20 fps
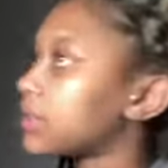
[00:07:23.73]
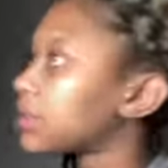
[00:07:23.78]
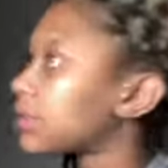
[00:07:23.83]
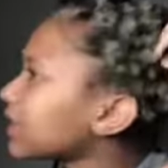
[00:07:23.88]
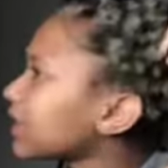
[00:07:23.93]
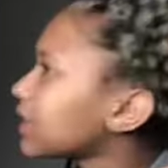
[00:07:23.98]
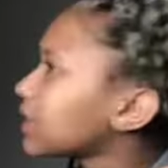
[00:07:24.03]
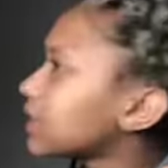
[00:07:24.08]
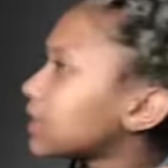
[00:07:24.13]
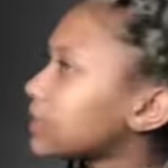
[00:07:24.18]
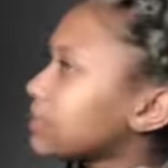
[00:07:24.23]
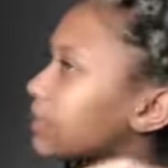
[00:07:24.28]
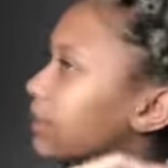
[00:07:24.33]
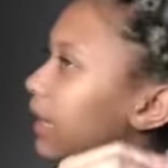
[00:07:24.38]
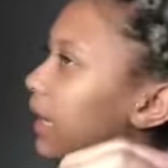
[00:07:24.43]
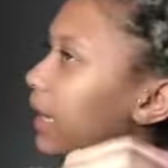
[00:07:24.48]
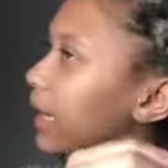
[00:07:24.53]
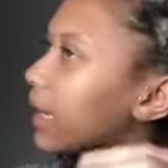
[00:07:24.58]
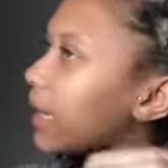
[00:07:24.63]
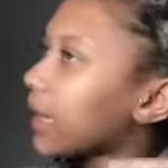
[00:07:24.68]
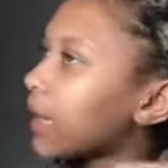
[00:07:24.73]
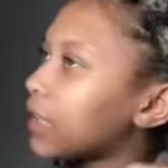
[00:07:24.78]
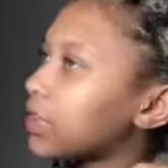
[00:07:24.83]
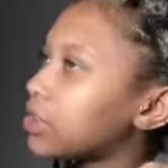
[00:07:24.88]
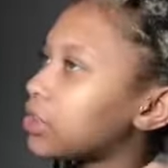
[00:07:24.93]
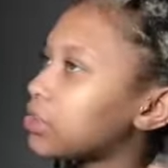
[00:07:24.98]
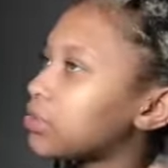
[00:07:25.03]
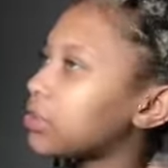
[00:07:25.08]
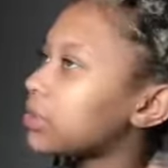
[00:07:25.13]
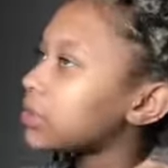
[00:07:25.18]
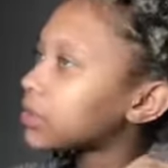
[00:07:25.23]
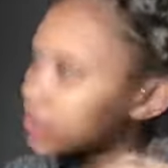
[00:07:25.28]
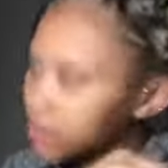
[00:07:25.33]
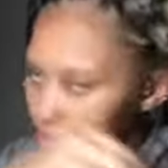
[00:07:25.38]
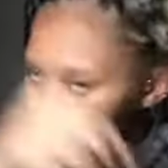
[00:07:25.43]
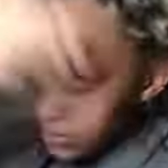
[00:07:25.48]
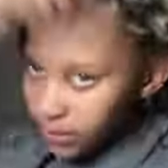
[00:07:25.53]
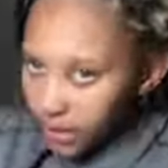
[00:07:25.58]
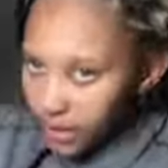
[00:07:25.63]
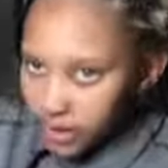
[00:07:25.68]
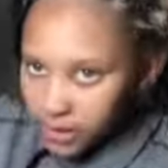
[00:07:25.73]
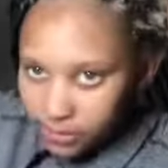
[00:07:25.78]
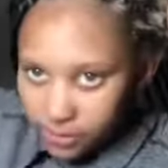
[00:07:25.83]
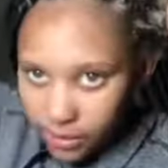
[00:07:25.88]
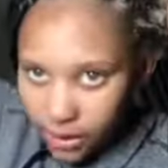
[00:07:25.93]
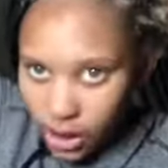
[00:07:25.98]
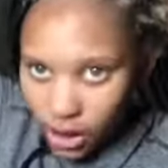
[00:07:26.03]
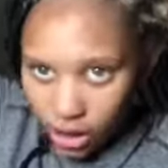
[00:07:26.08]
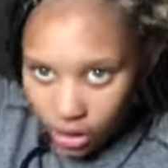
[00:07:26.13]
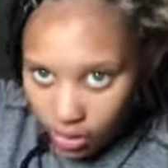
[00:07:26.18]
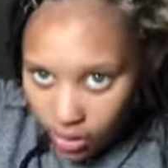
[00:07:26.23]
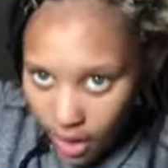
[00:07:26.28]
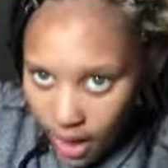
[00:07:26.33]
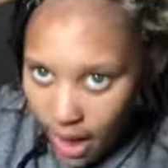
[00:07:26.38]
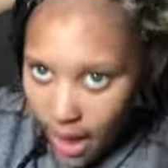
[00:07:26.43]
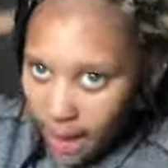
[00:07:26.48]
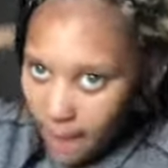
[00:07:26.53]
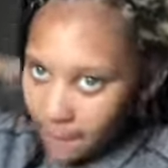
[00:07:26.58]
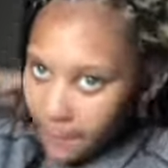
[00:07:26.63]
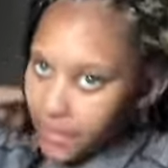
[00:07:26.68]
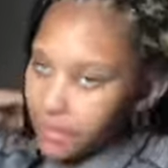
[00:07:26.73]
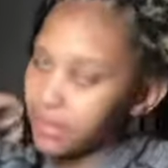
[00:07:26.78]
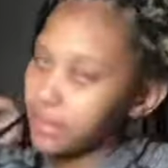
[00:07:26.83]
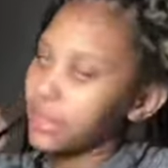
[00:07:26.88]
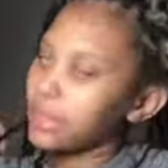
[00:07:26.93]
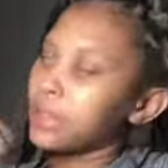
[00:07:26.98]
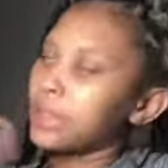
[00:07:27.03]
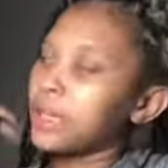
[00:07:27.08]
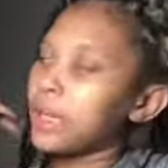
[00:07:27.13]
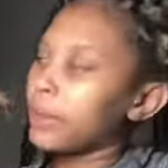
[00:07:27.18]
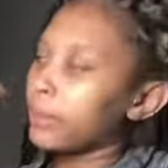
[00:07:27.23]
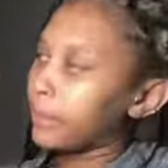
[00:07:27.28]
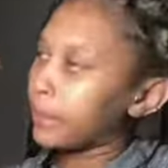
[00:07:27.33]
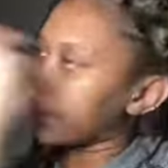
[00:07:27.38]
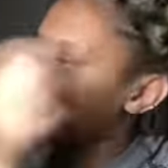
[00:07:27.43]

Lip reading: I should have just been like, can't you just send the rest? But no, me being a dummy,